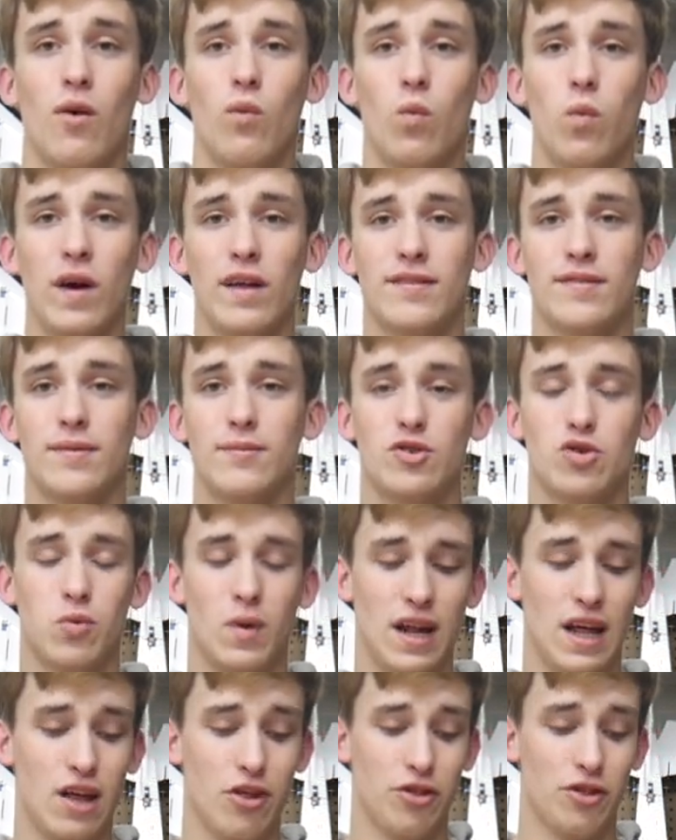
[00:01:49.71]
with some
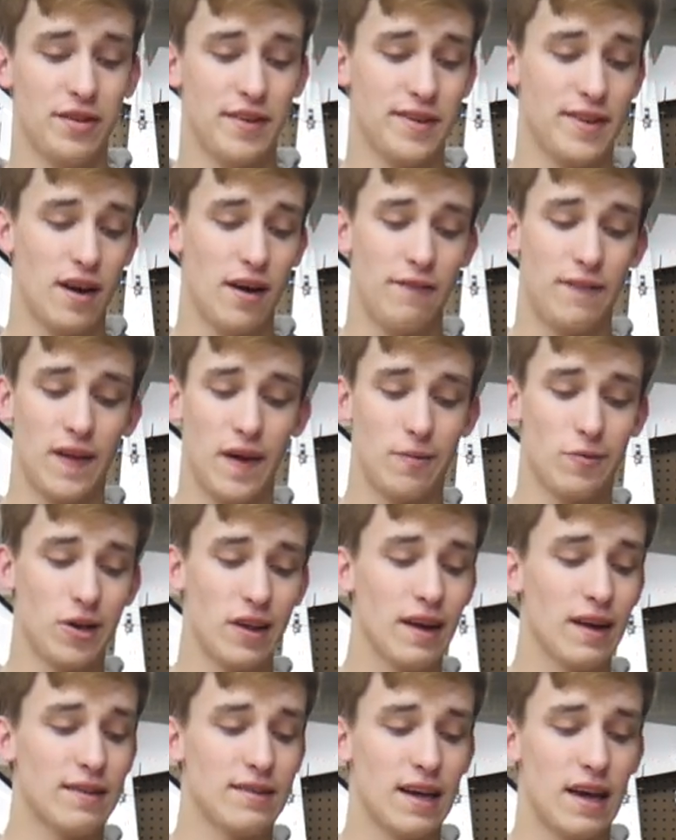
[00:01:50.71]
twin engine stuff, and I'm
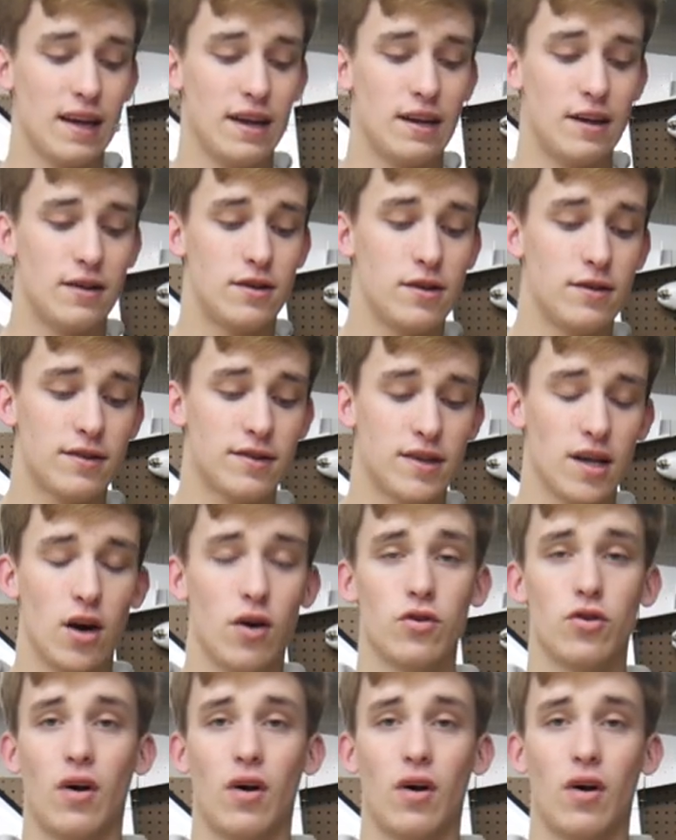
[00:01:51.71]
really excited to do so.